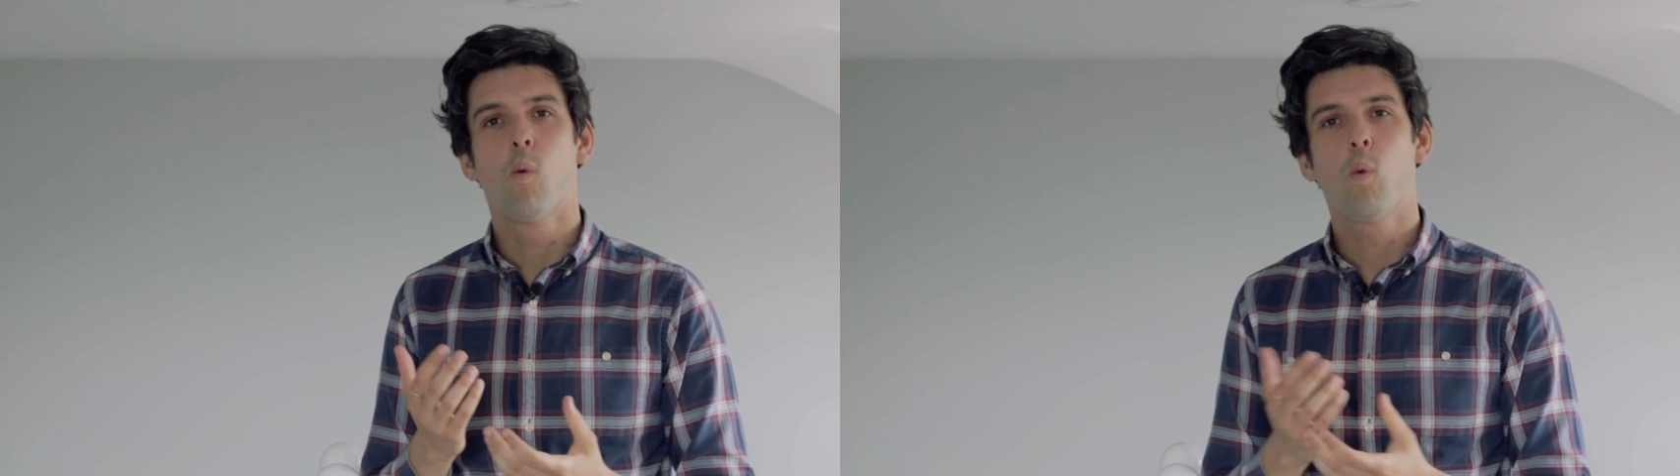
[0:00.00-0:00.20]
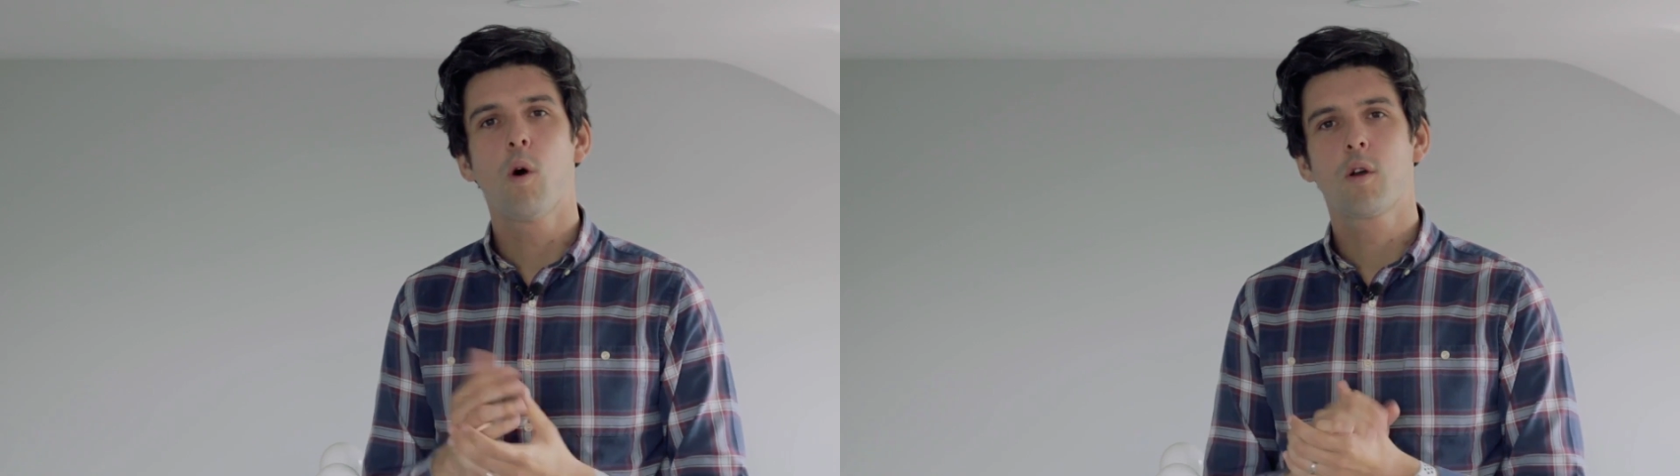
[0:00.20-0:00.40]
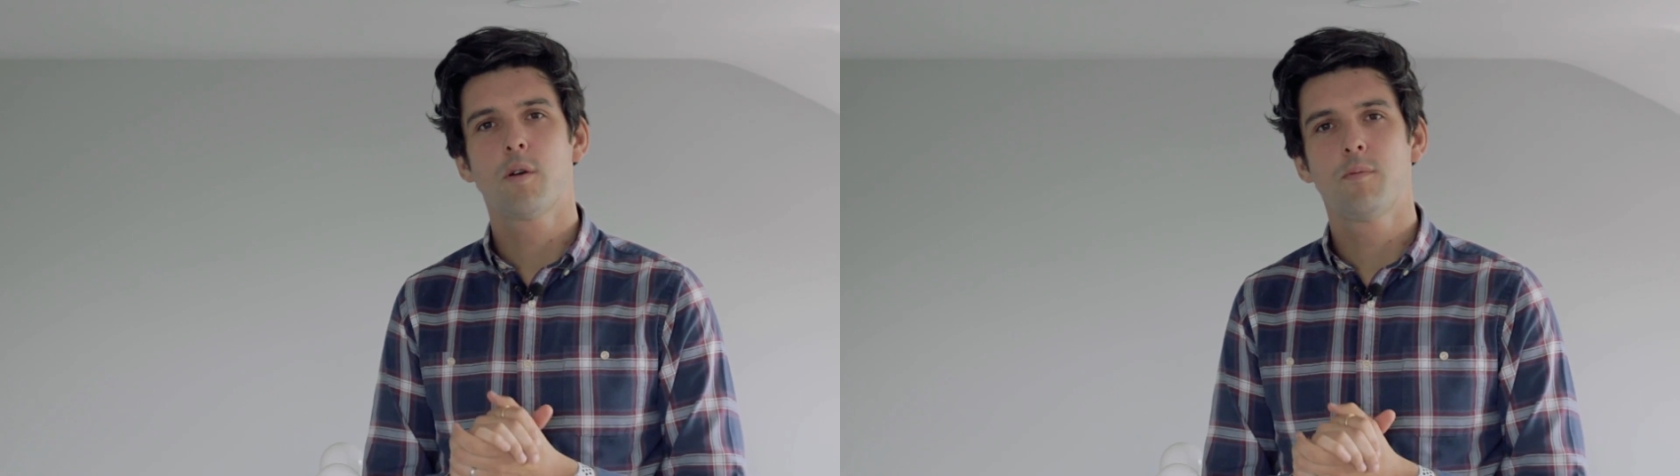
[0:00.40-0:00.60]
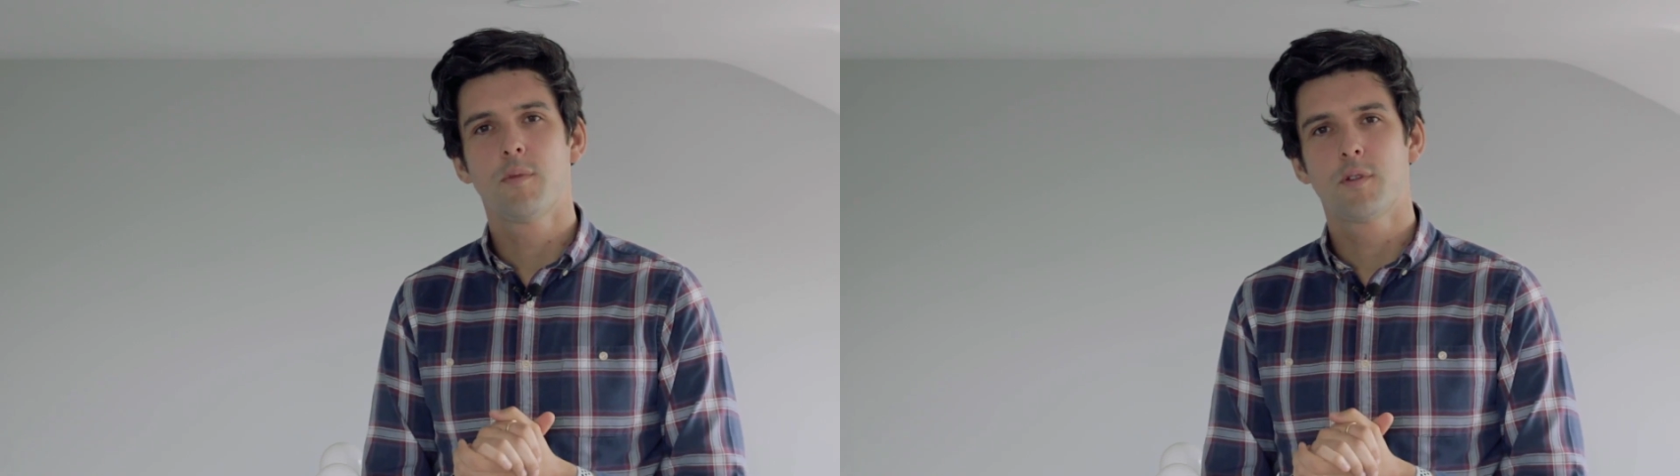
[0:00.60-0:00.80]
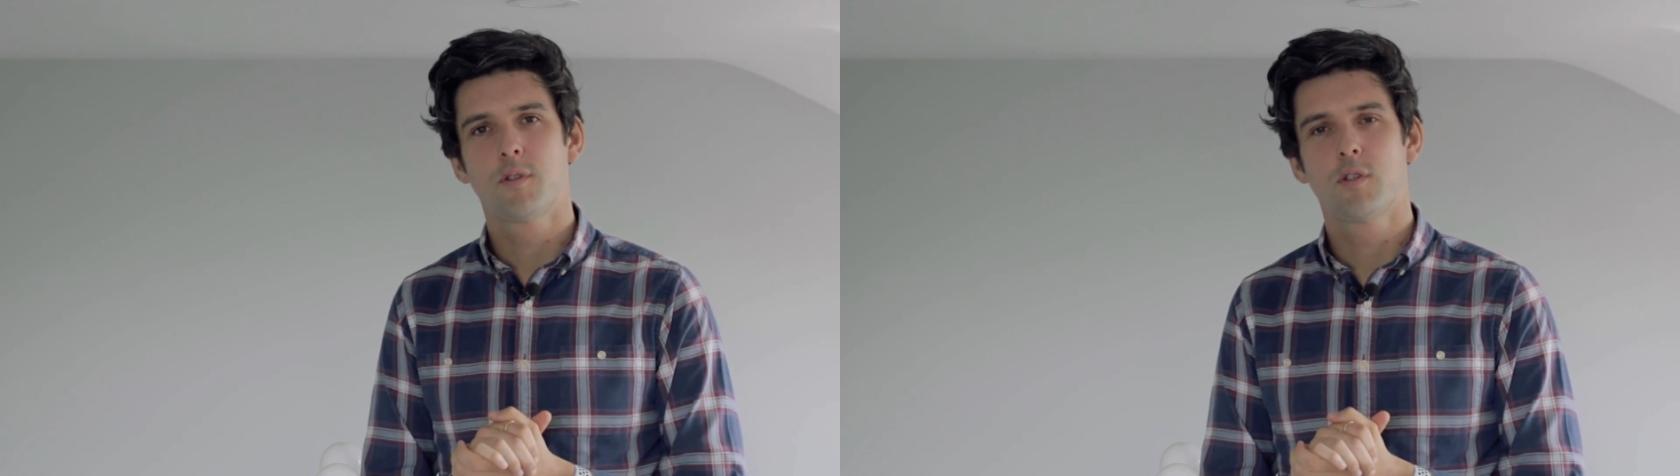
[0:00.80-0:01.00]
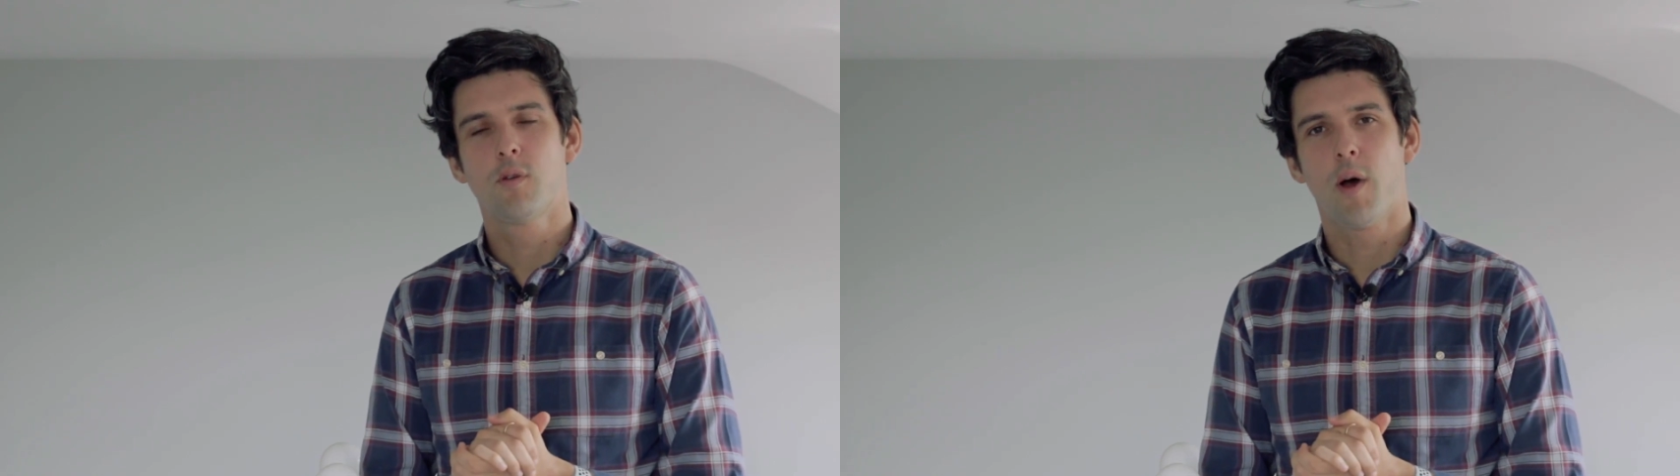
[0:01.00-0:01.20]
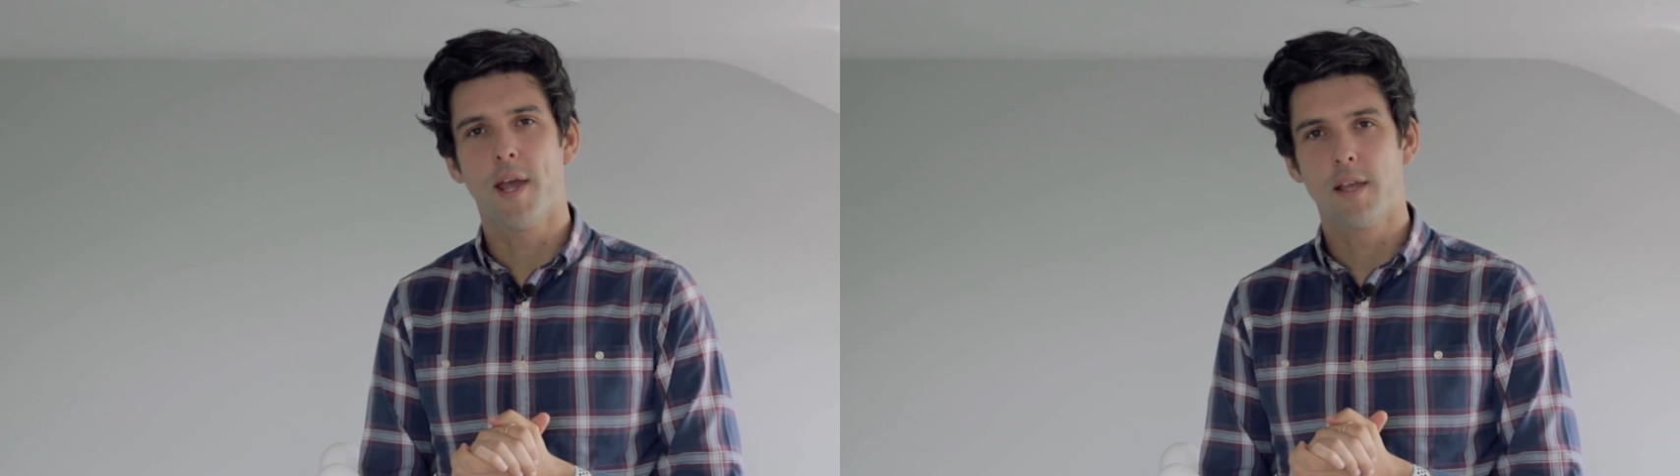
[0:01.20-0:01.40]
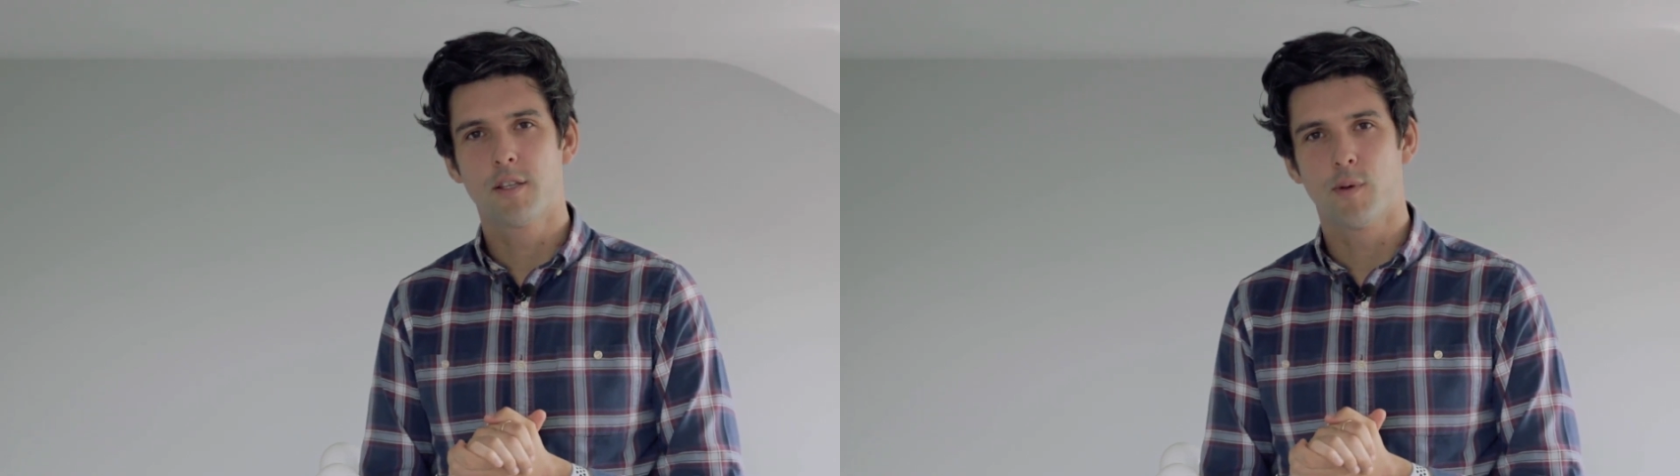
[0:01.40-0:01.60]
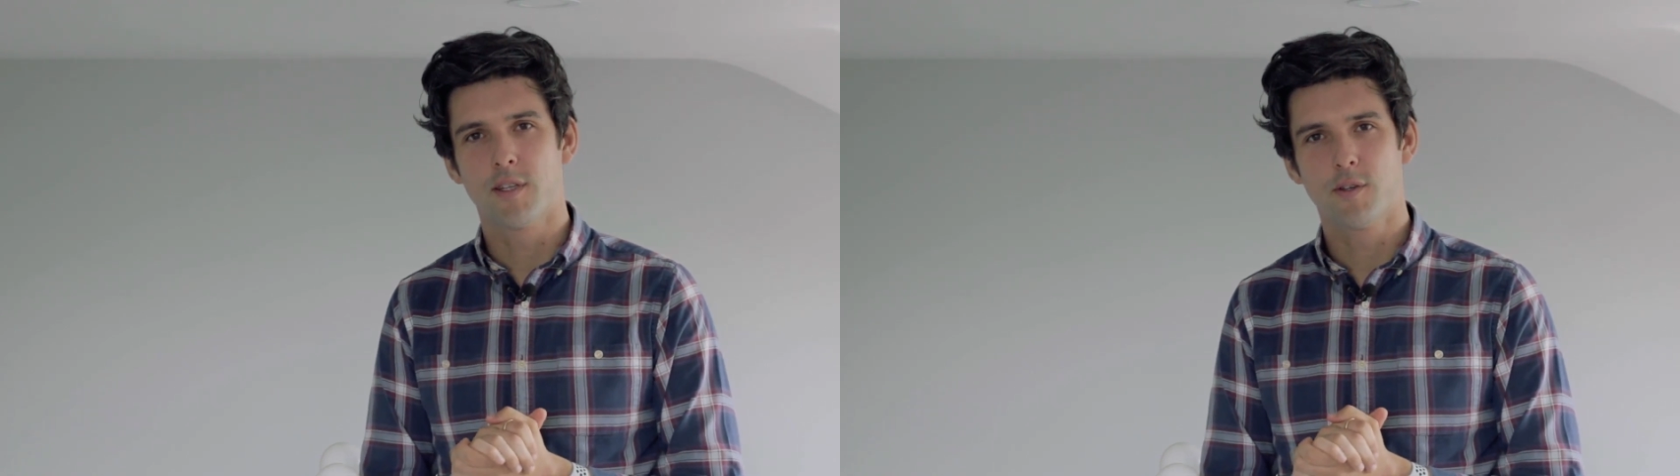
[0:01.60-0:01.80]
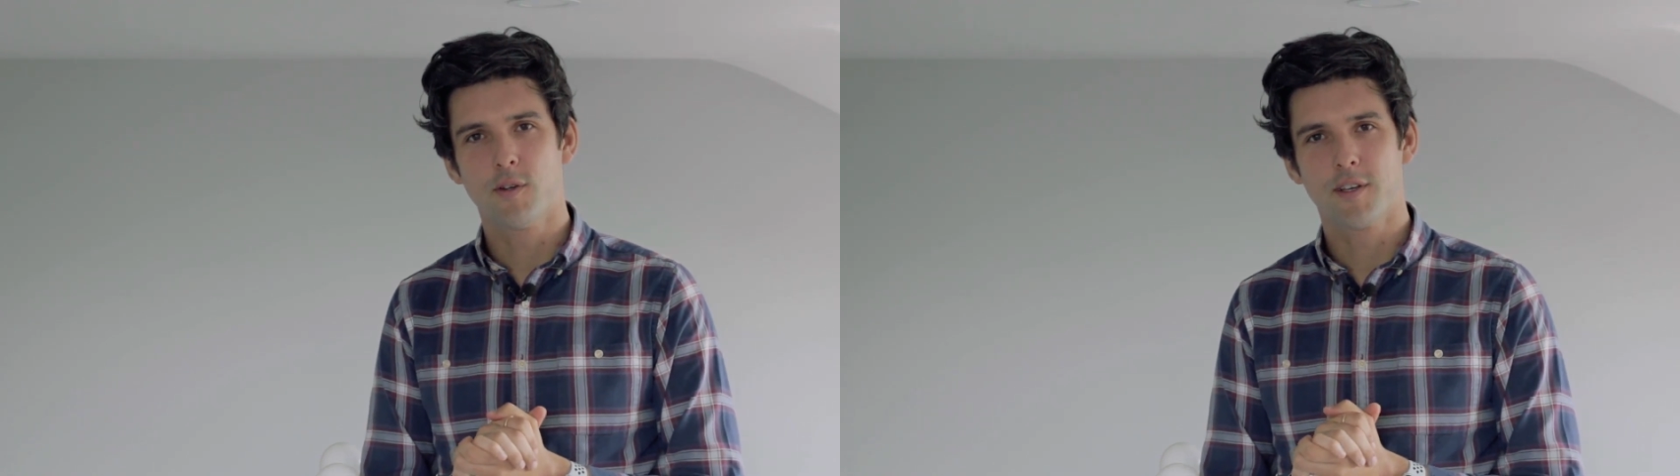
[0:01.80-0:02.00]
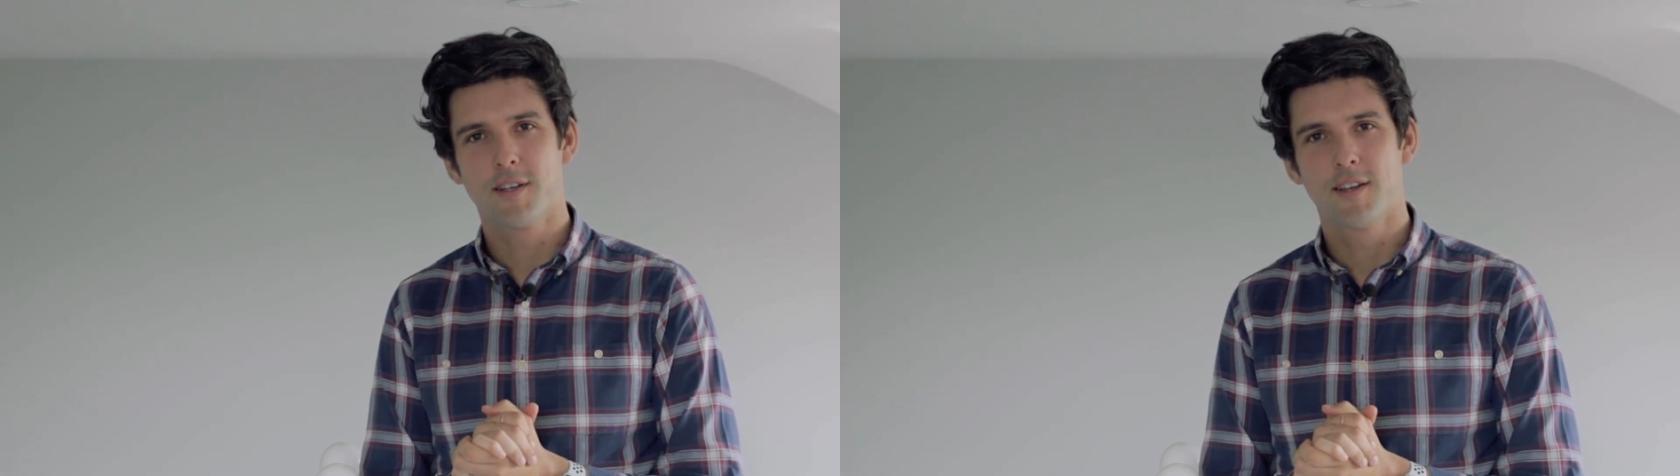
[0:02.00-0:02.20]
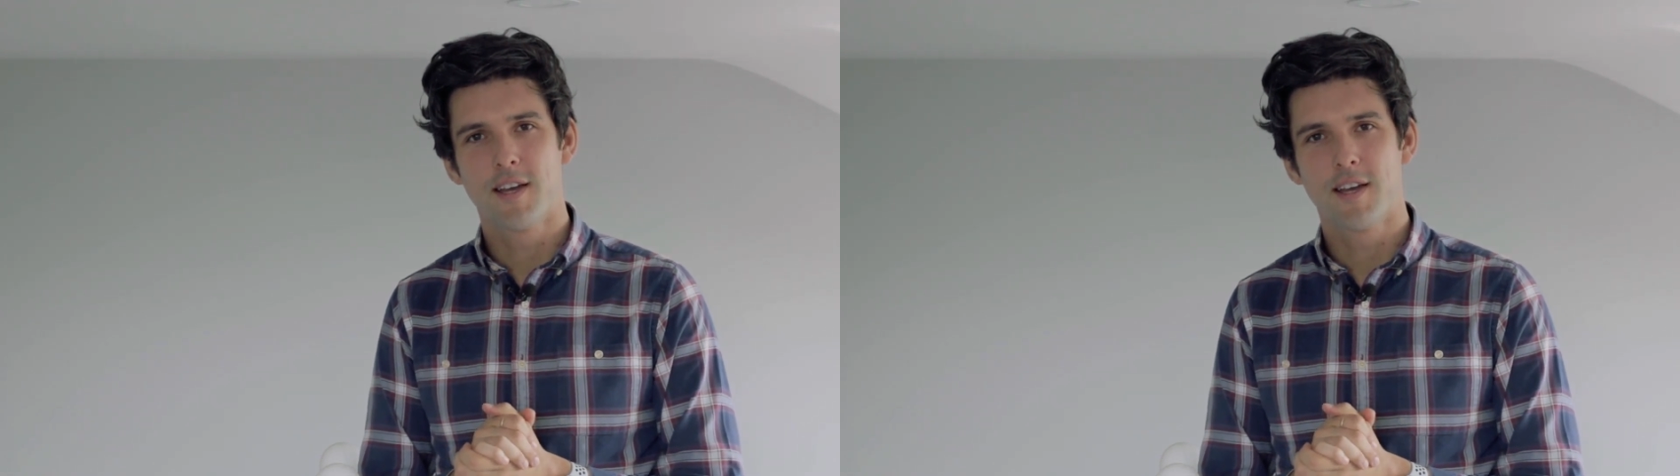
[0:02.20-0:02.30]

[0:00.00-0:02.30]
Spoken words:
Welcome to my Twin Talk.